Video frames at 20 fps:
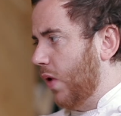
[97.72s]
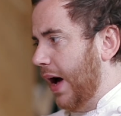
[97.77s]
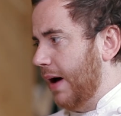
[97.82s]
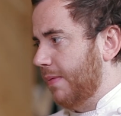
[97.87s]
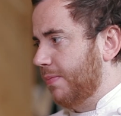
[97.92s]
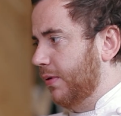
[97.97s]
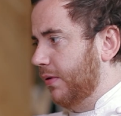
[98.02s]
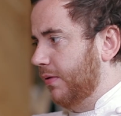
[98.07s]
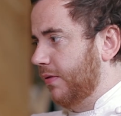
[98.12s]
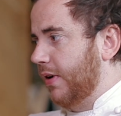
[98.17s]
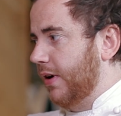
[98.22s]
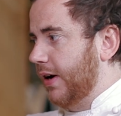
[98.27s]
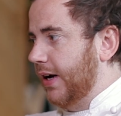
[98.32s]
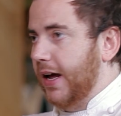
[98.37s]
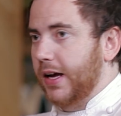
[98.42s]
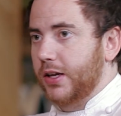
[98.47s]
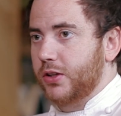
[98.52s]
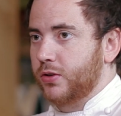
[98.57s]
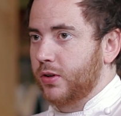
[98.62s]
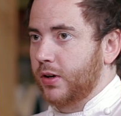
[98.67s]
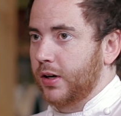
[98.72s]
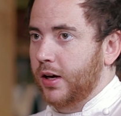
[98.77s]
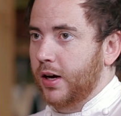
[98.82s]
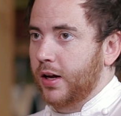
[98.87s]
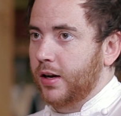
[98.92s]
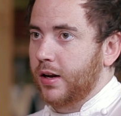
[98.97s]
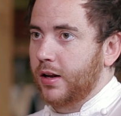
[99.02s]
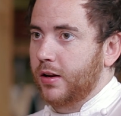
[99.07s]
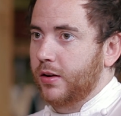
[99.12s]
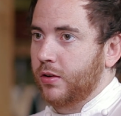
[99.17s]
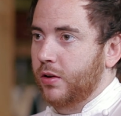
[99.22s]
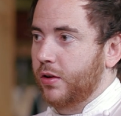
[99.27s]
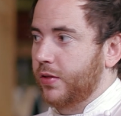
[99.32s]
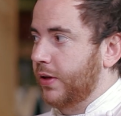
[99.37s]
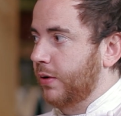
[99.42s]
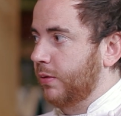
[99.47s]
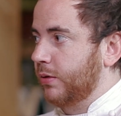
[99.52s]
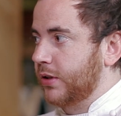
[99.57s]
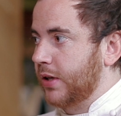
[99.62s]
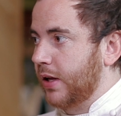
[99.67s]
happened very naturally. I
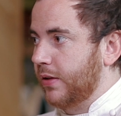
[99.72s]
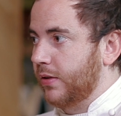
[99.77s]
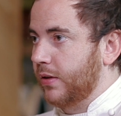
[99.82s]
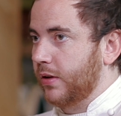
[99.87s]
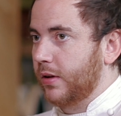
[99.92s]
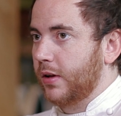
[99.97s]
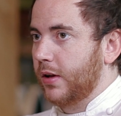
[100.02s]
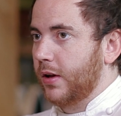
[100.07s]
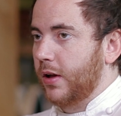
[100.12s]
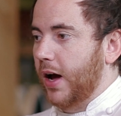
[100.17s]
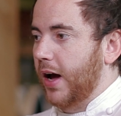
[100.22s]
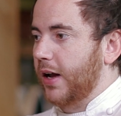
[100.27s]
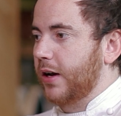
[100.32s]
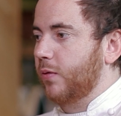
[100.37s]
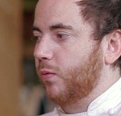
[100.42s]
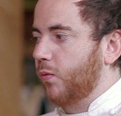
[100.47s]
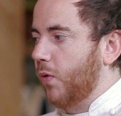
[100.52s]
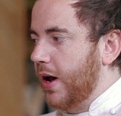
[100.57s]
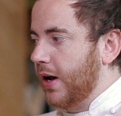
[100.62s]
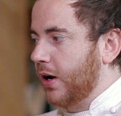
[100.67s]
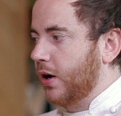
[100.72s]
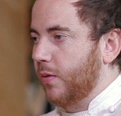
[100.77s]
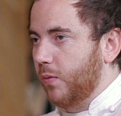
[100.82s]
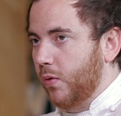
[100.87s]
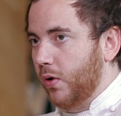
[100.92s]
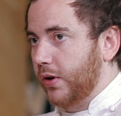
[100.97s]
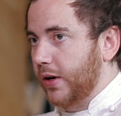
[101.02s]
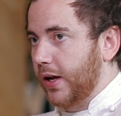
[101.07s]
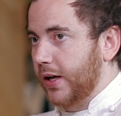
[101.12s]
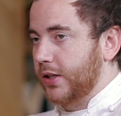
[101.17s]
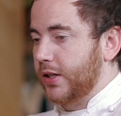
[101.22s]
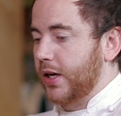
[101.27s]
didn't wake up one day and